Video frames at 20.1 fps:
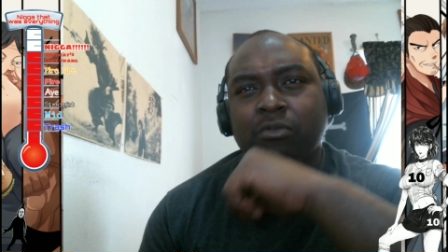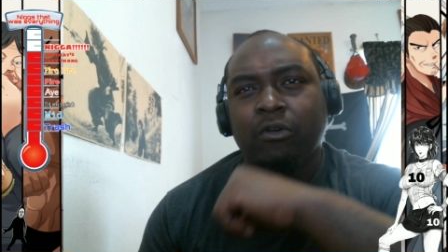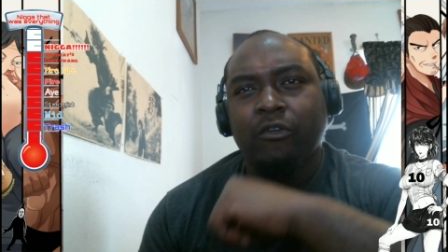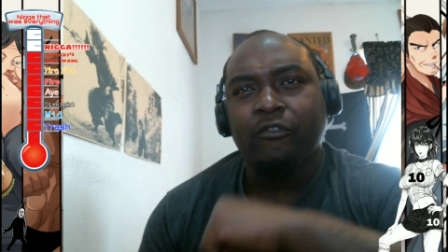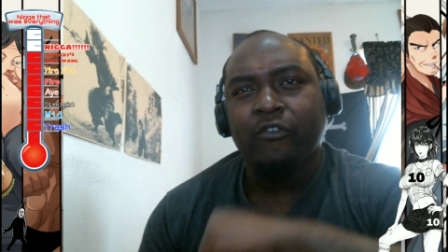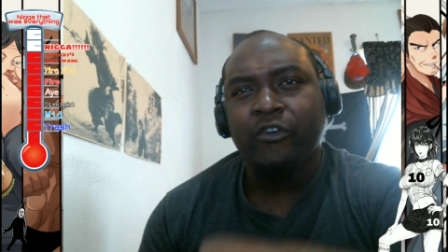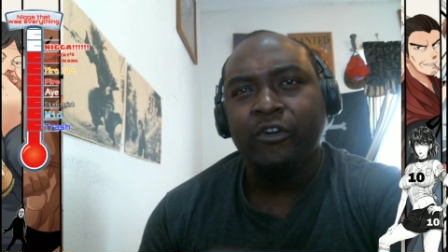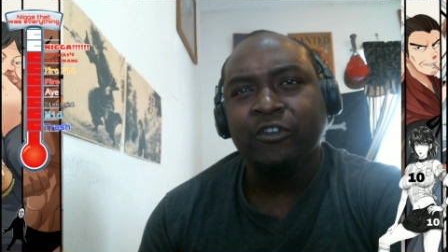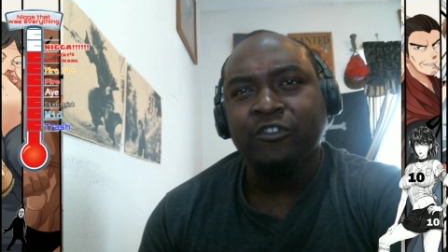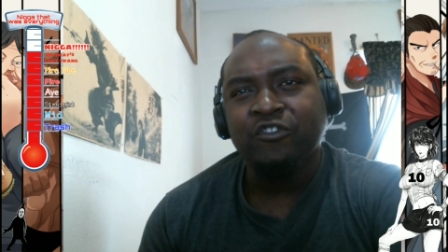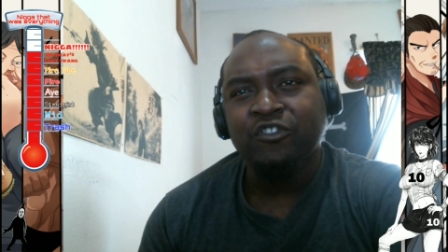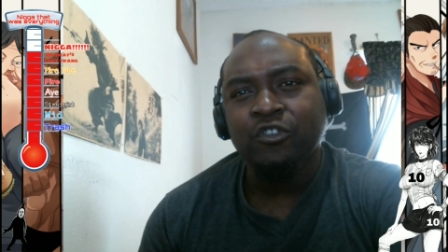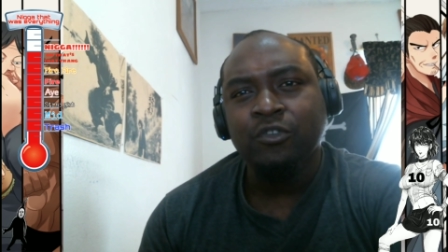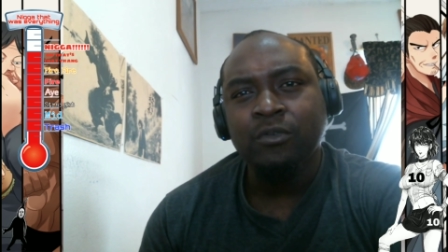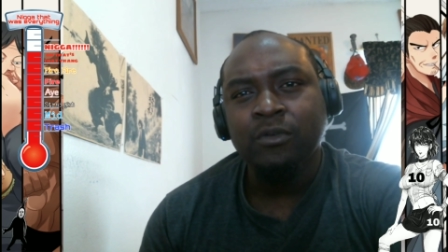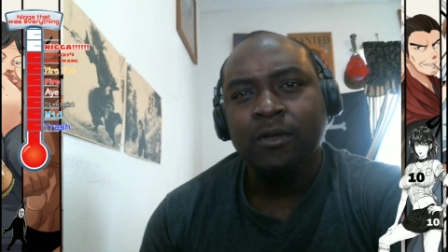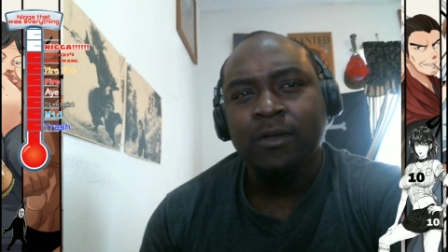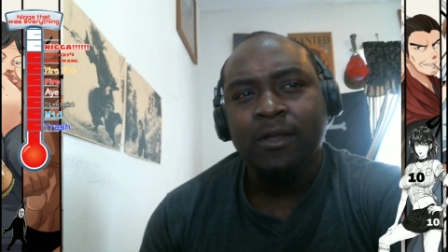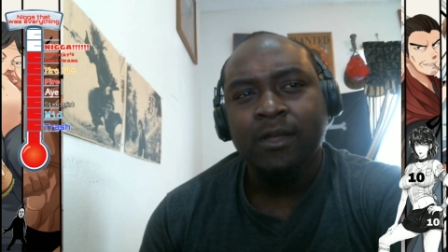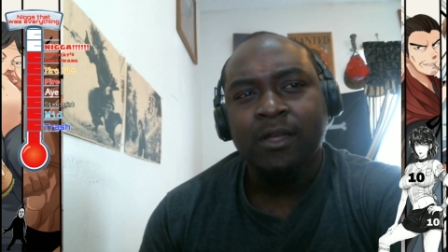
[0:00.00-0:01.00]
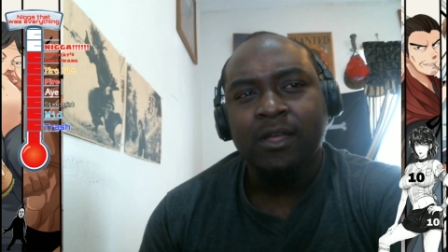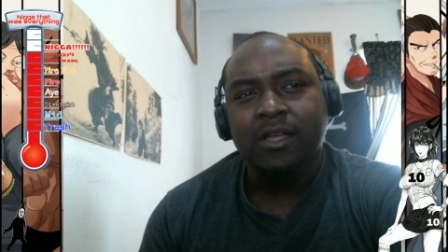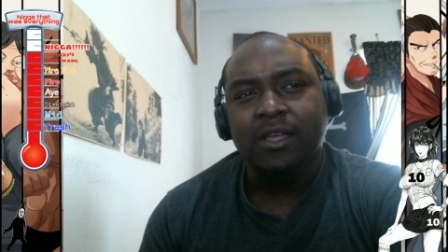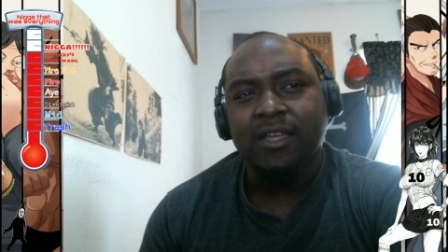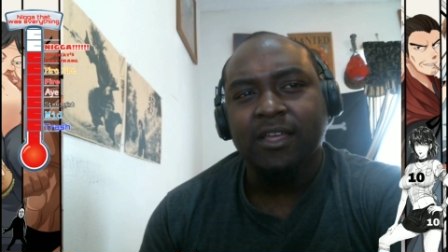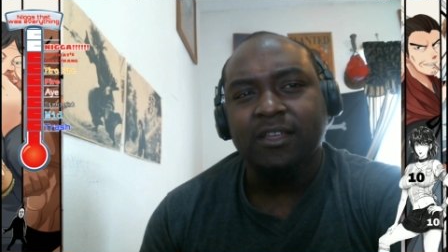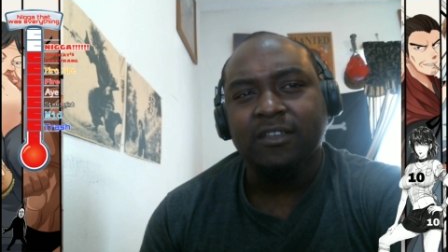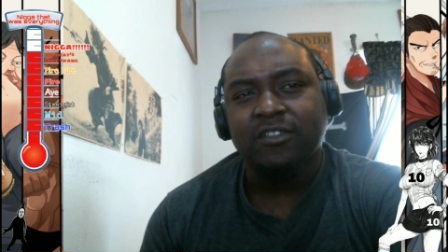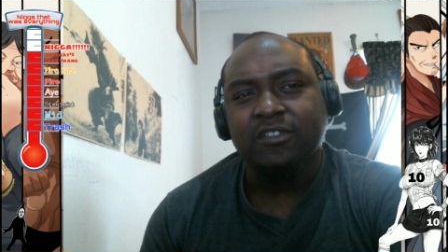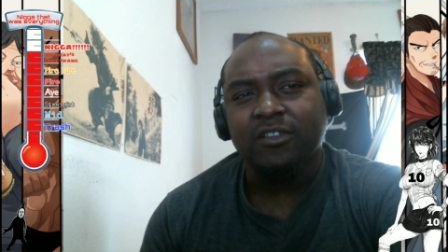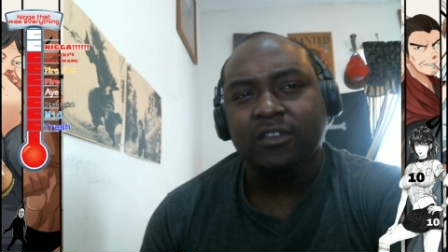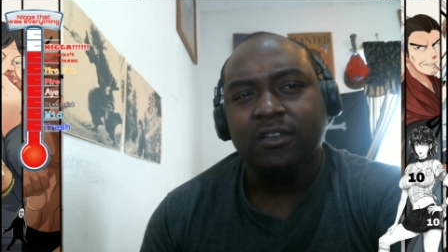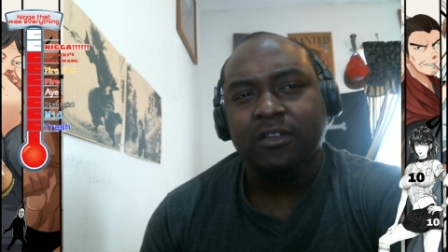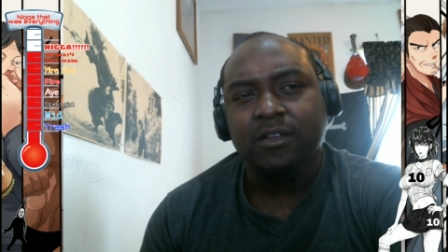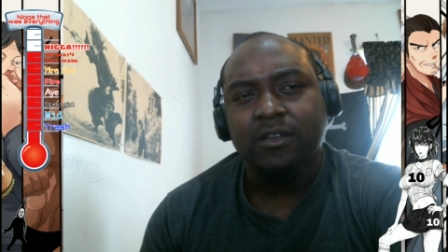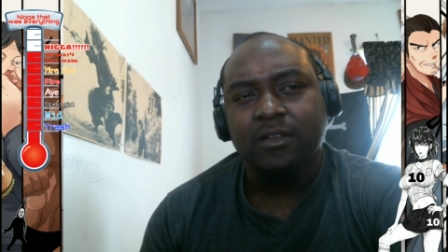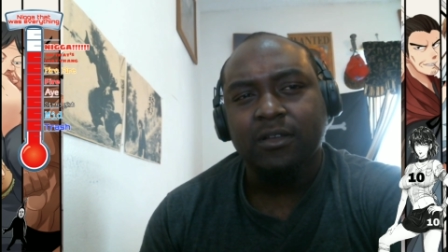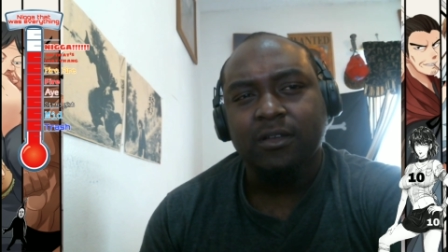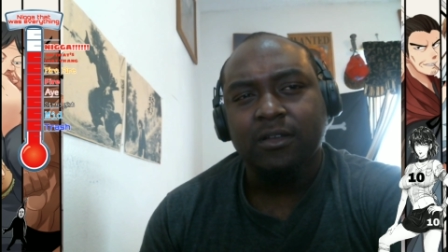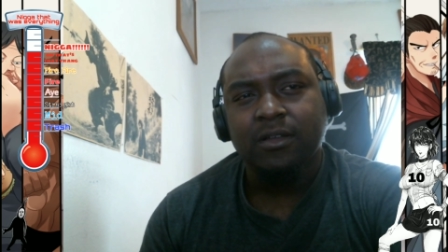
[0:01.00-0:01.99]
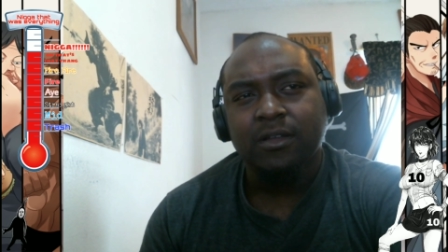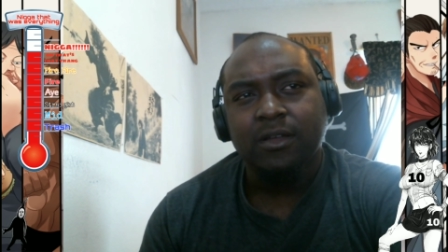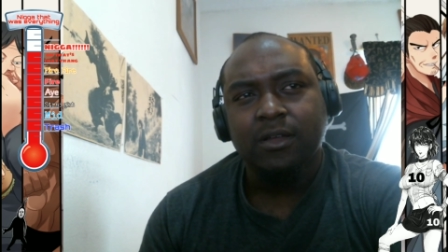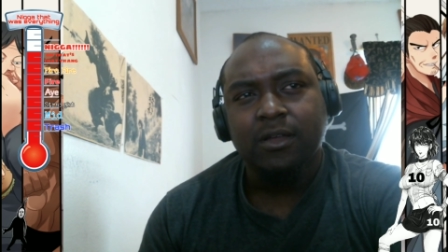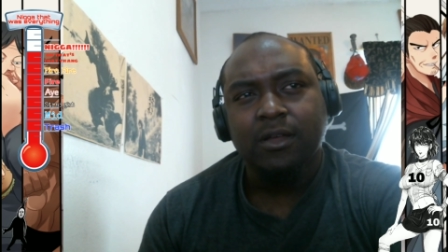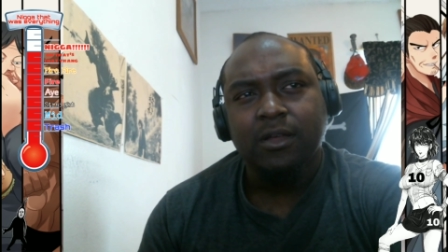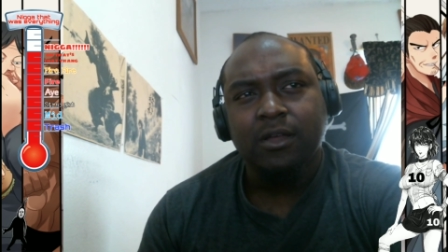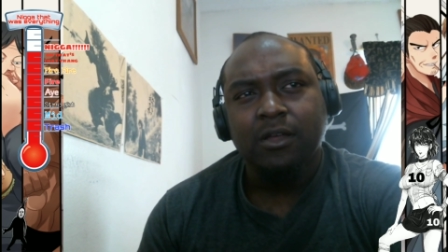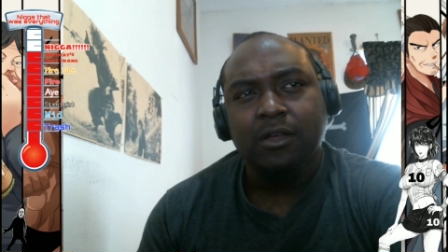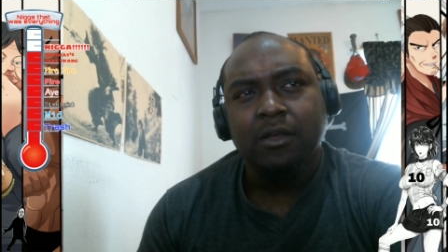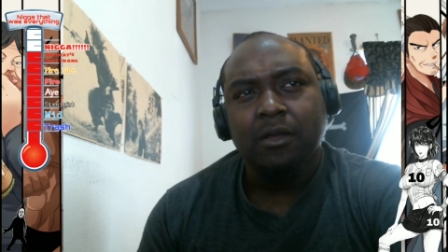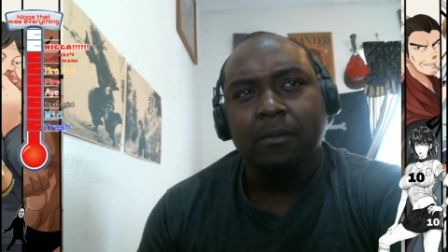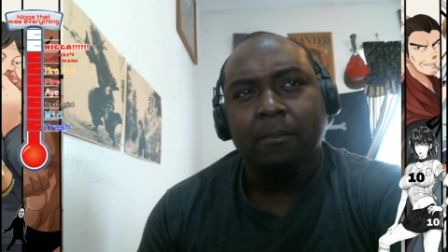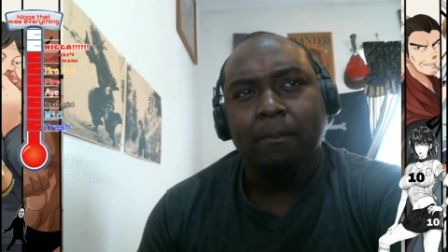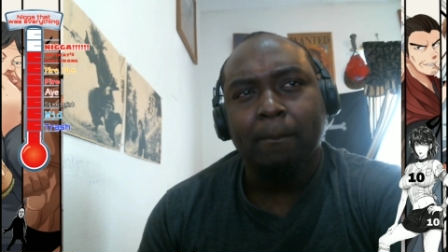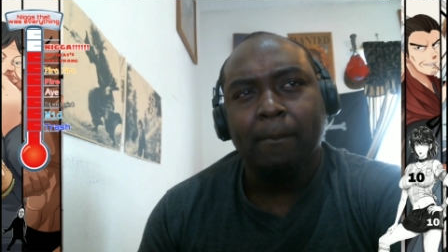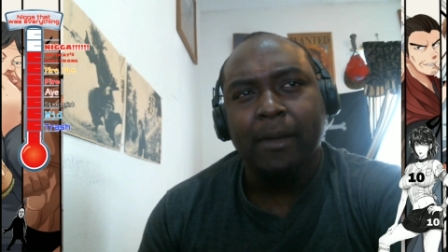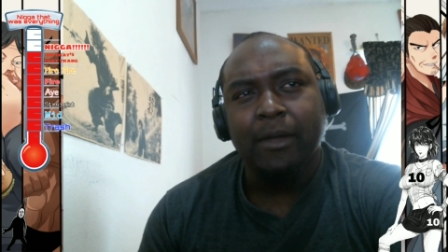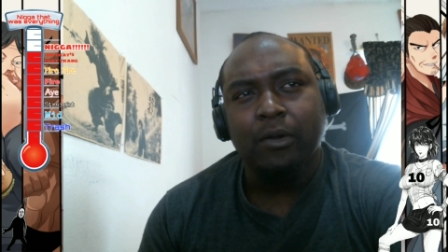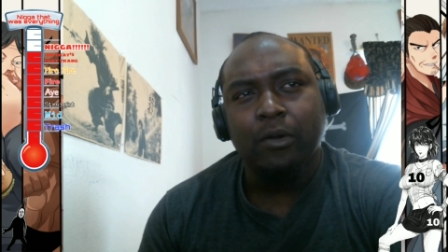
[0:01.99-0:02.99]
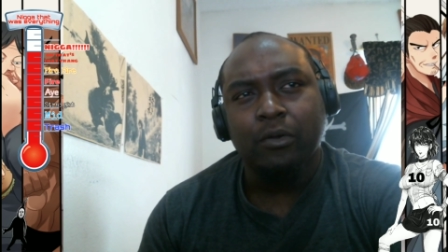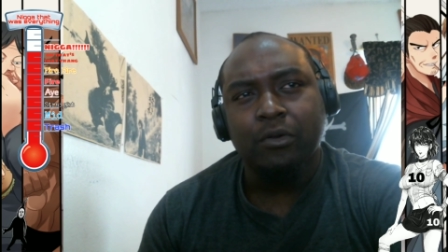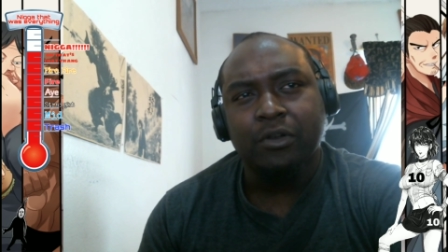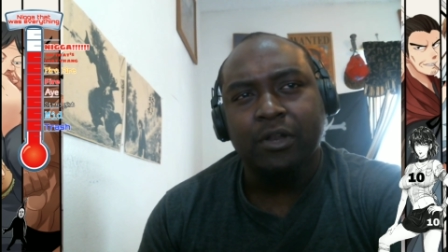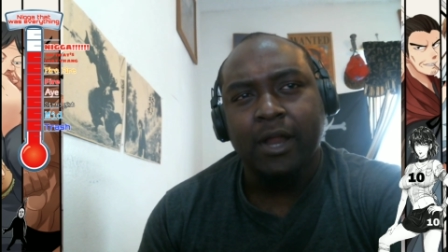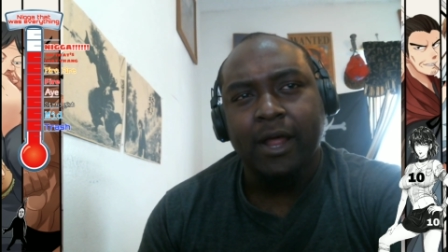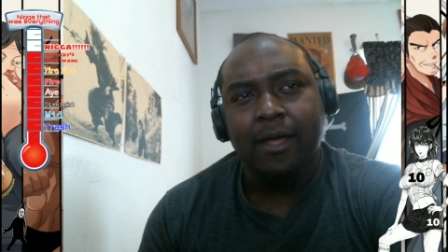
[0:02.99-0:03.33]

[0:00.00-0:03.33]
referring to is Metal